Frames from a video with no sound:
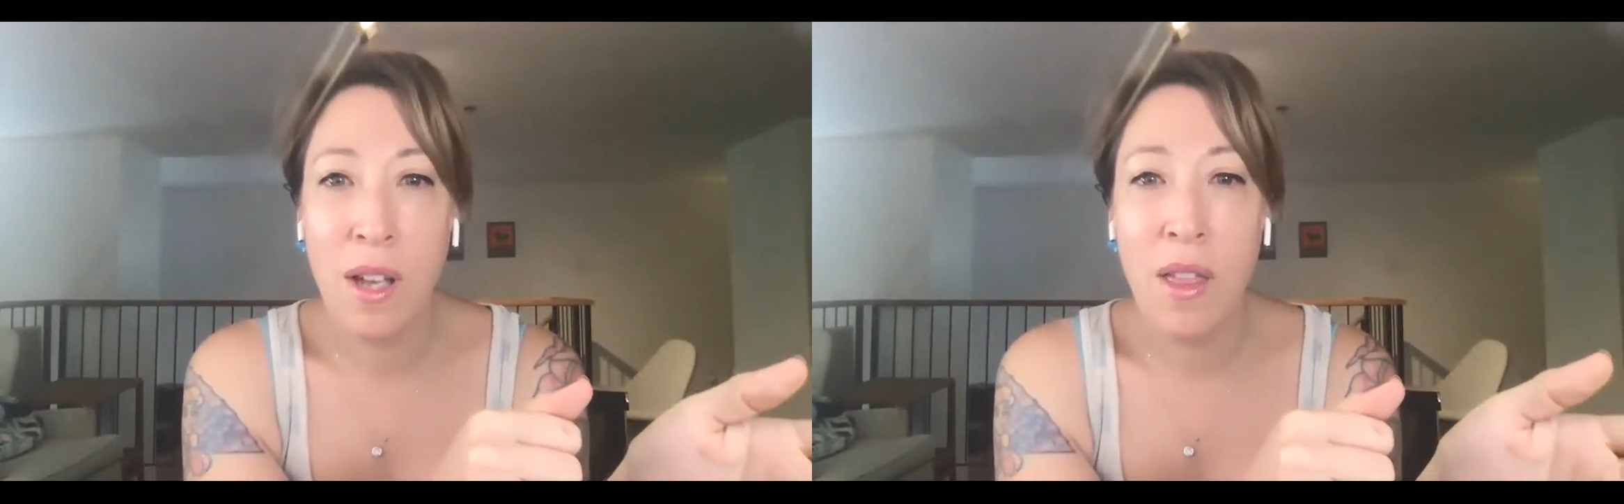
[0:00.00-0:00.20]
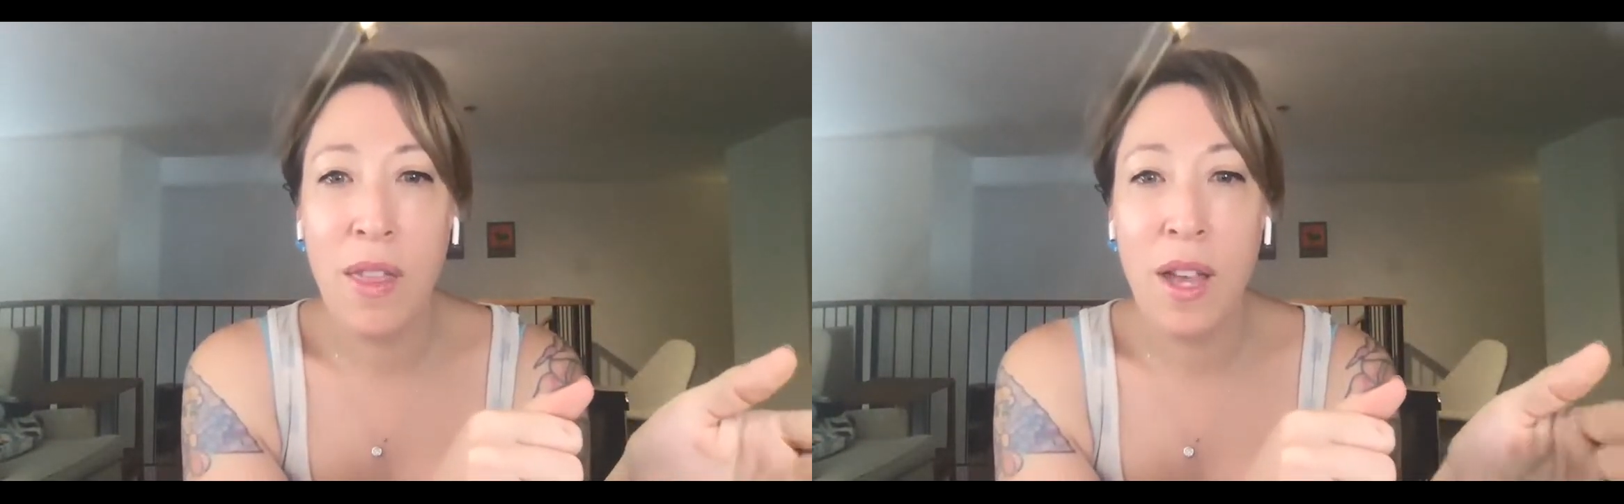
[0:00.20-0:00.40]

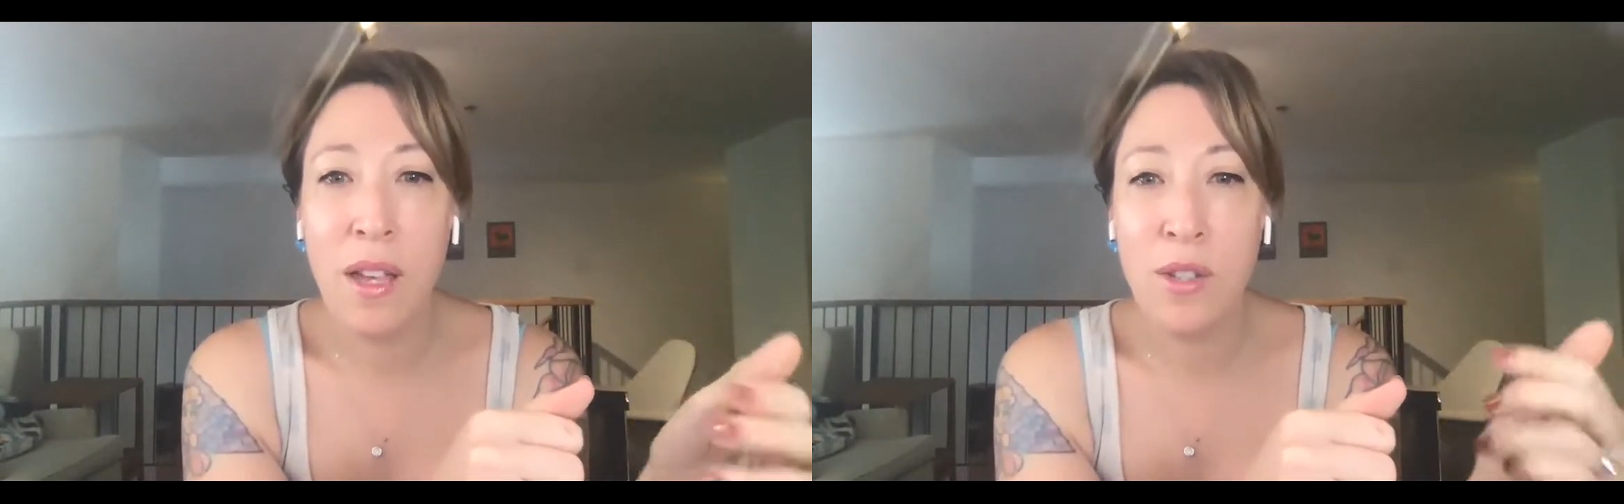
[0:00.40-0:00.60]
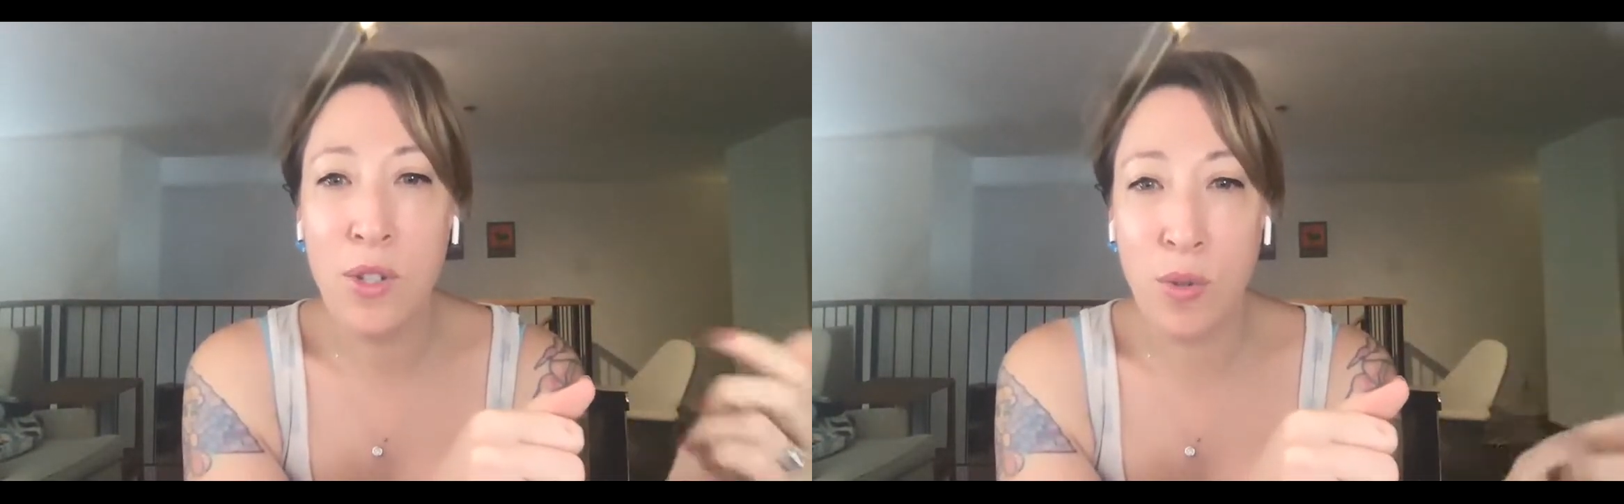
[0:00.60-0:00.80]
that
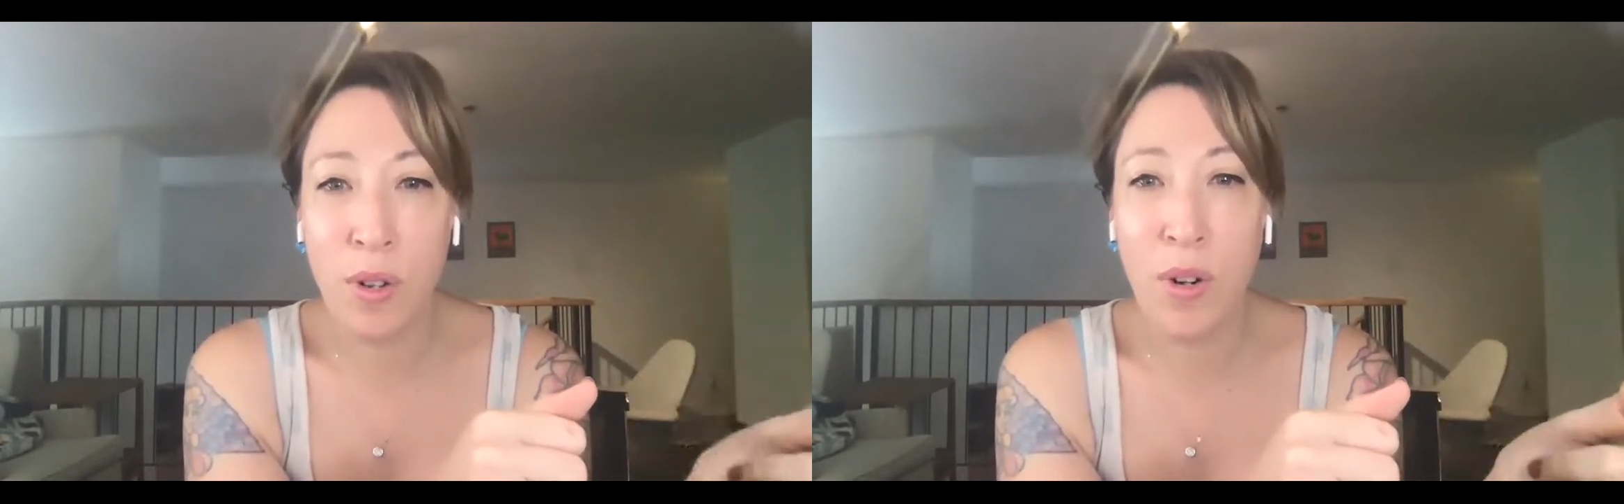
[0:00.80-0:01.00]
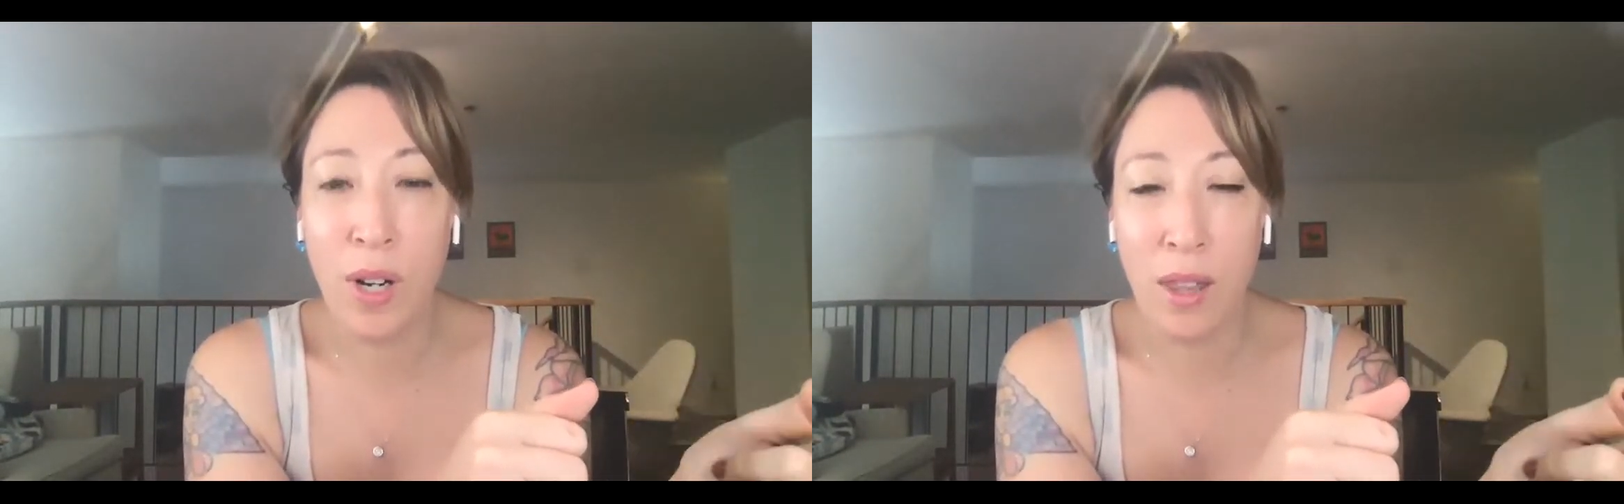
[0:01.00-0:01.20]
is
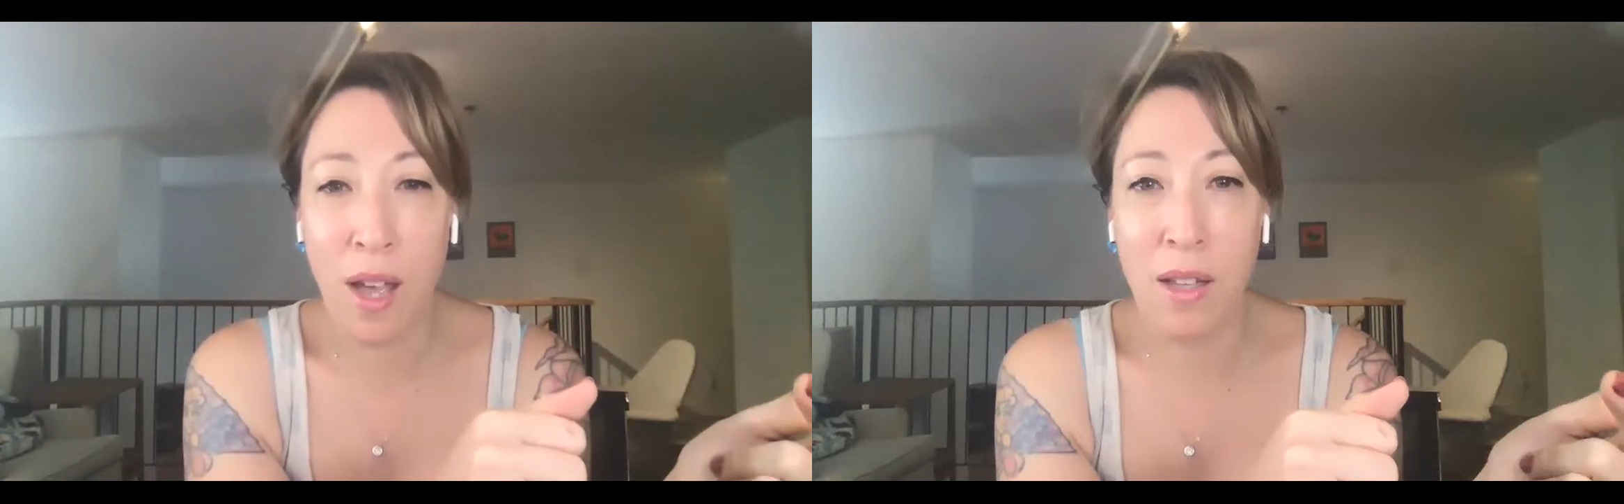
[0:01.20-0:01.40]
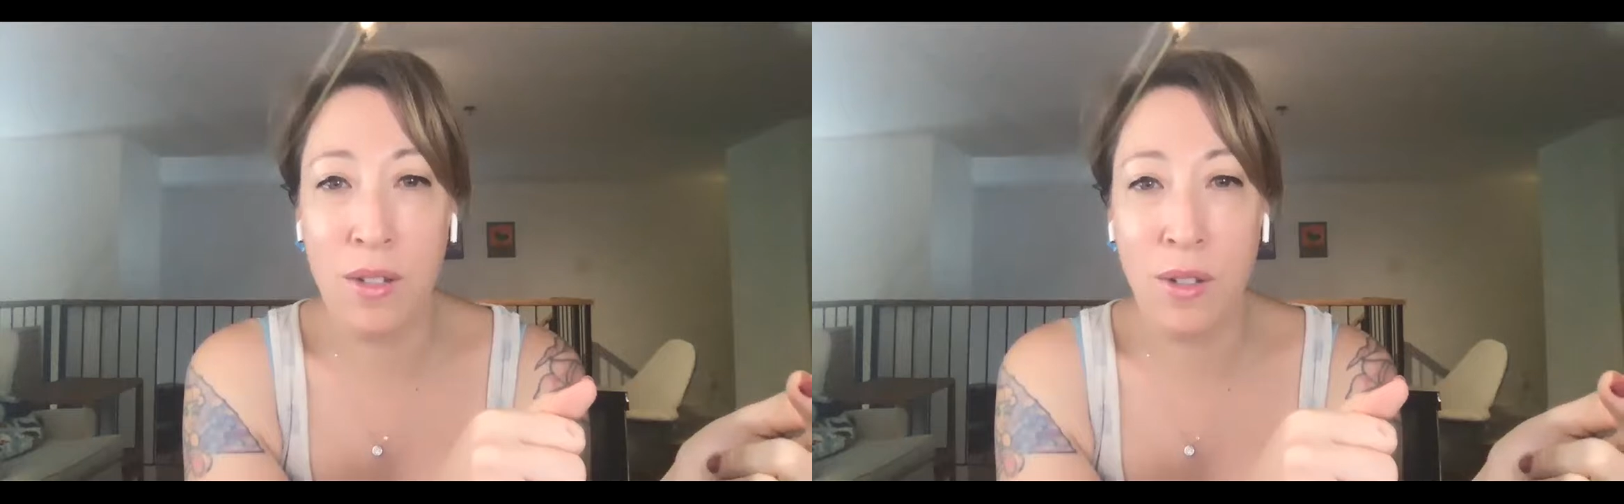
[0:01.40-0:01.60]
triggering
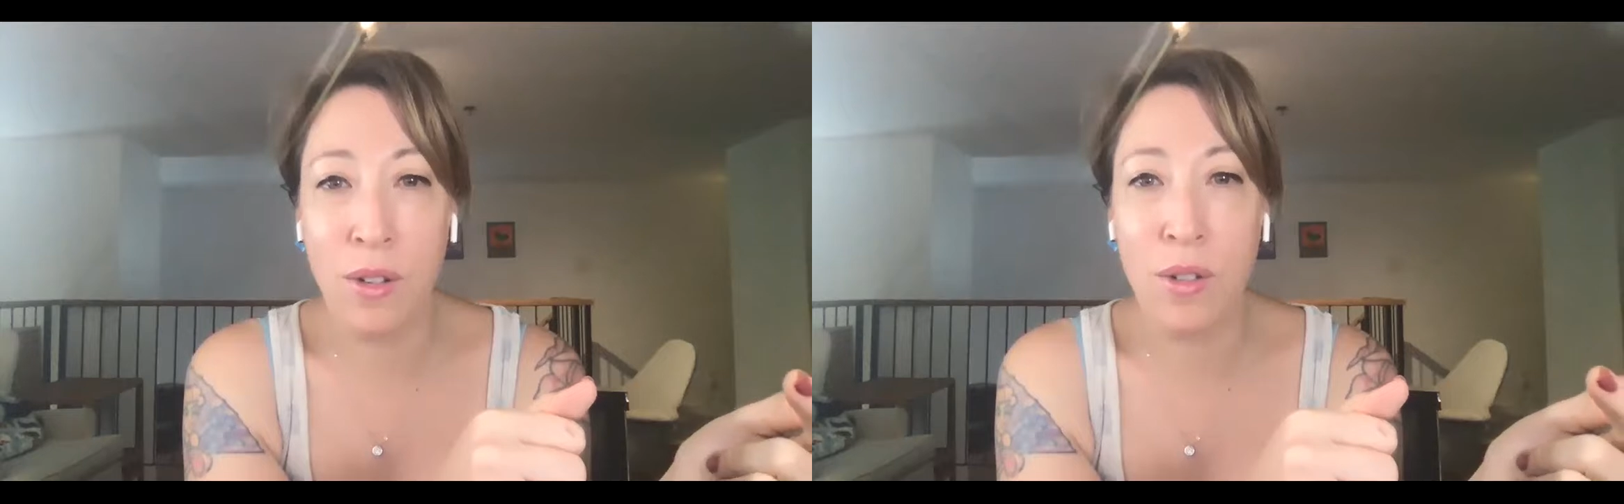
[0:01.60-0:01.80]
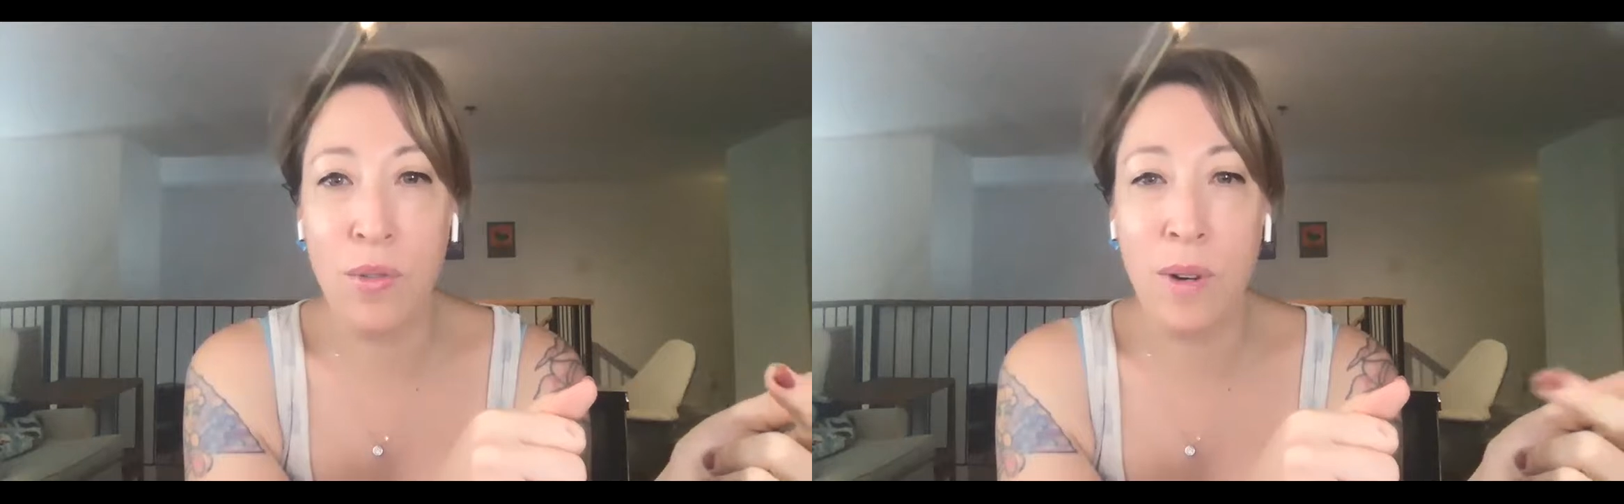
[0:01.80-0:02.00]
that
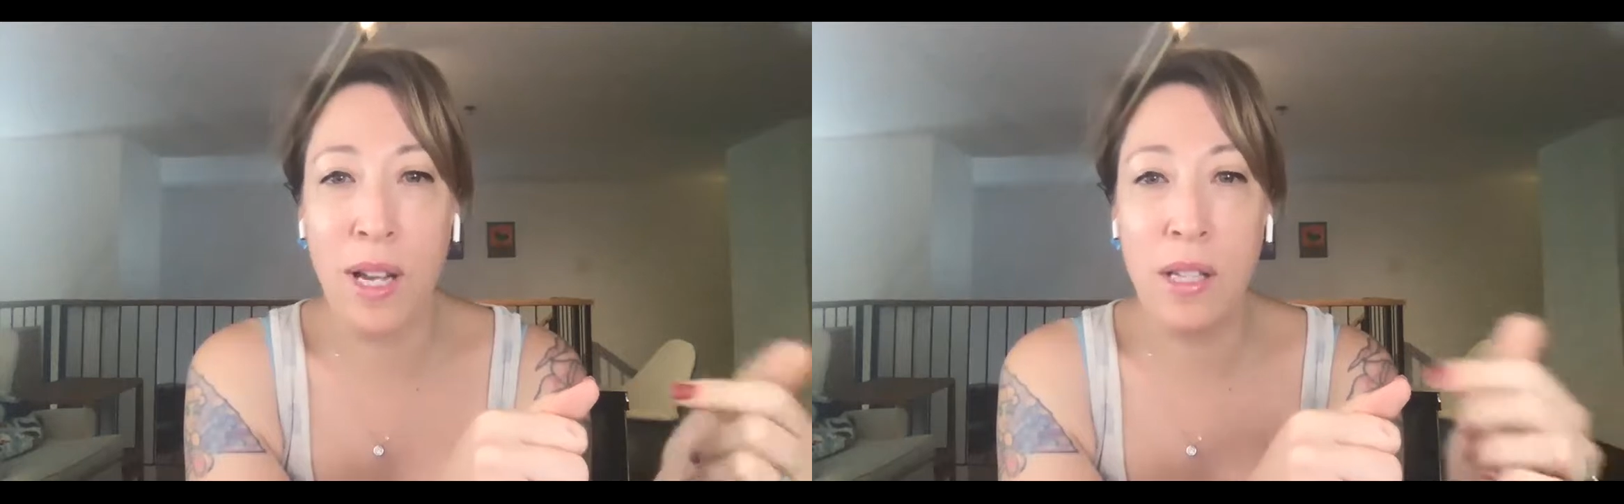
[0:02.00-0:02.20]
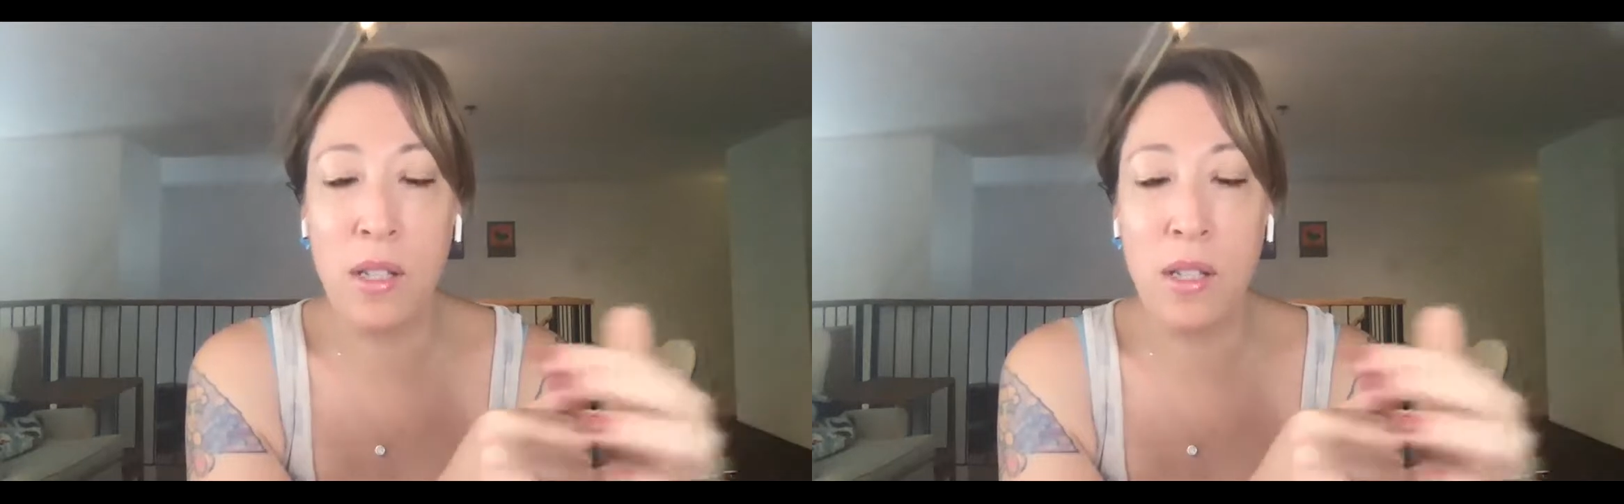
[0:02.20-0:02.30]
search, right?